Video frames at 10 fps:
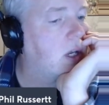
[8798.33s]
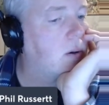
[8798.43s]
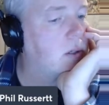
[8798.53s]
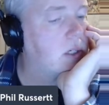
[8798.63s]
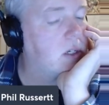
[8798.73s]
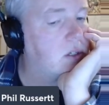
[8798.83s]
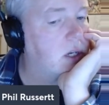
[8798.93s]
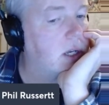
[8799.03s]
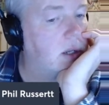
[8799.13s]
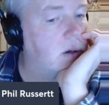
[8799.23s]
the hell was I going to
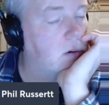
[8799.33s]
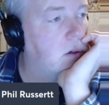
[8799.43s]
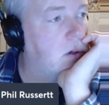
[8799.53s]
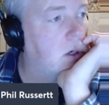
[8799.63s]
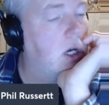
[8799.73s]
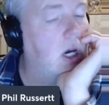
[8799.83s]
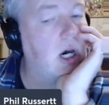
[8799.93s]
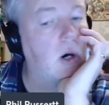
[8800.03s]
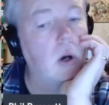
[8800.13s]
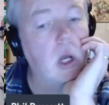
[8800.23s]
say to you?
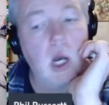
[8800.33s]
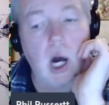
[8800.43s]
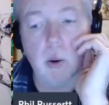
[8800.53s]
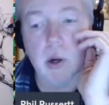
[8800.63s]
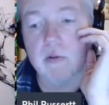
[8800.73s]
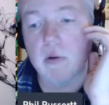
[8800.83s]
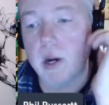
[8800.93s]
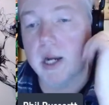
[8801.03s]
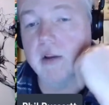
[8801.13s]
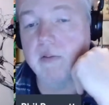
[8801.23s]
Oh, I want to
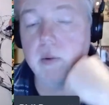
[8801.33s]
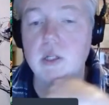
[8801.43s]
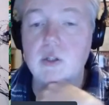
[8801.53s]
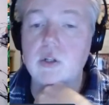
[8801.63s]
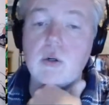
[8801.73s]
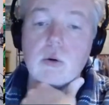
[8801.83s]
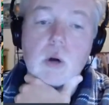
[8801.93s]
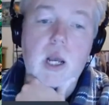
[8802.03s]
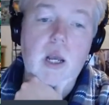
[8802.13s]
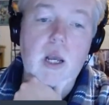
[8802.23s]
remind everybody
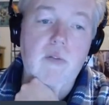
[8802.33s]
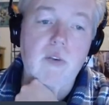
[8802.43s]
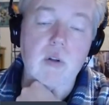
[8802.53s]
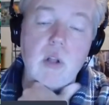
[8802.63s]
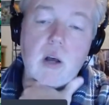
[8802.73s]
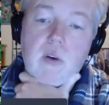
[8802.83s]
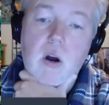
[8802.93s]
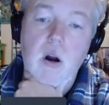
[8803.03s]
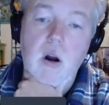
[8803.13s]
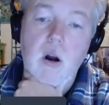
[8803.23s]
too, if you love
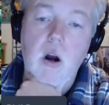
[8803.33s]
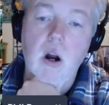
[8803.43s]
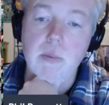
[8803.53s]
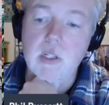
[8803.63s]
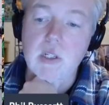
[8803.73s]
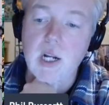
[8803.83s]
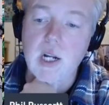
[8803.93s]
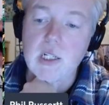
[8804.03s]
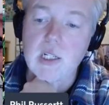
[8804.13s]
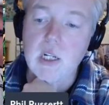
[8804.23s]
our art,
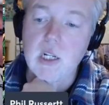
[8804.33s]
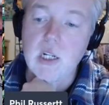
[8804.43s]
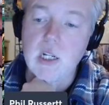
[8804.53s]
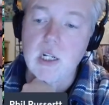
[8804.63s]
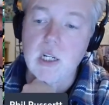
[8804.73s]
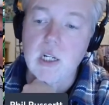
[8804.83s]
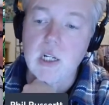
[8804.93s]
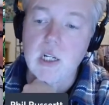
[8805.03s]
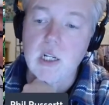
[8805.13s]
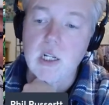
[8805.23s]
besides the Legical
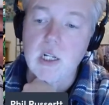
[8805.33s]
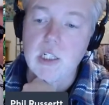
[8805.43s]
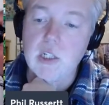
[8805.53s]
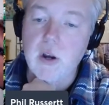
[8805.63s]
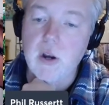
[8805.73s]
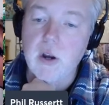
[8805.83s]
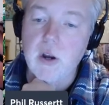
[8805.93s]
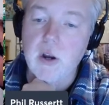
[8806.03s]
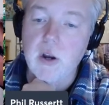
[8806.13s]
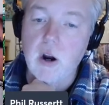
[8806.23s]
campaign,
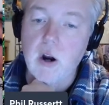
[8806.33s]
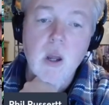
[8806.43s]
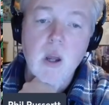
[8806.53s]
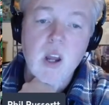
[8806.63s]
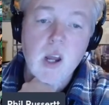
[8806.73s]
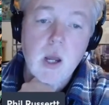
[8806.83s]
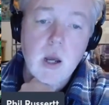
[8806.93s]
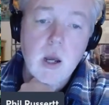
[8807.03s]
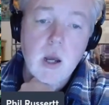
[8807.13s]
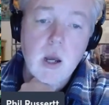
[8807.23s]
Cyber
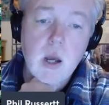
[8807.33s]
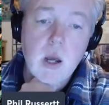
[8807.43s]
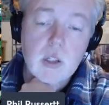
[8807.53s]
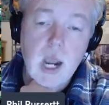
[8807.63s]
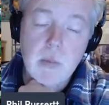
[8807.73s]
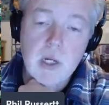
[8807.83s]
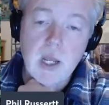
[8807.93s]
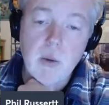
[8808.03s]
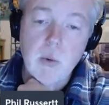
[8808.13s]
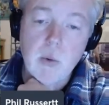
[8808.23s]
Monday, we're going to have an art
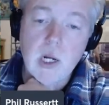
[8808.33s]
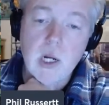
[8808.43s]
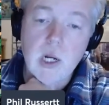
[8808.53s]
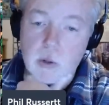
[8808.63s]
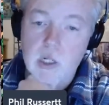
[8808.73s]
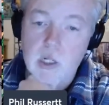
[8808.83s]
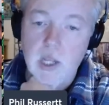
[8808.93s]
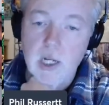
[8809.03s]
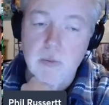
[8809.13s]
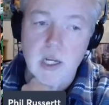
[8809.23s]
sale. We're going to slash
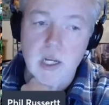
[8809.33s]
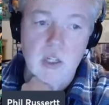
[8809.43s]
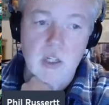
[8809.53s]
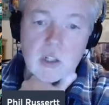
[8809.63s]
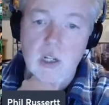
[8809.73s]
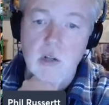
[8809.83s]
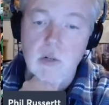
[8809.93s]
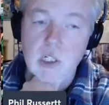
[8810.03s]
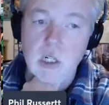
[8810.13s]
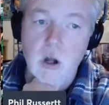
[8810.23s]
prices and sell original
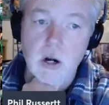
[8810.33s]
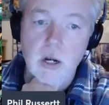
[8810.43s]
art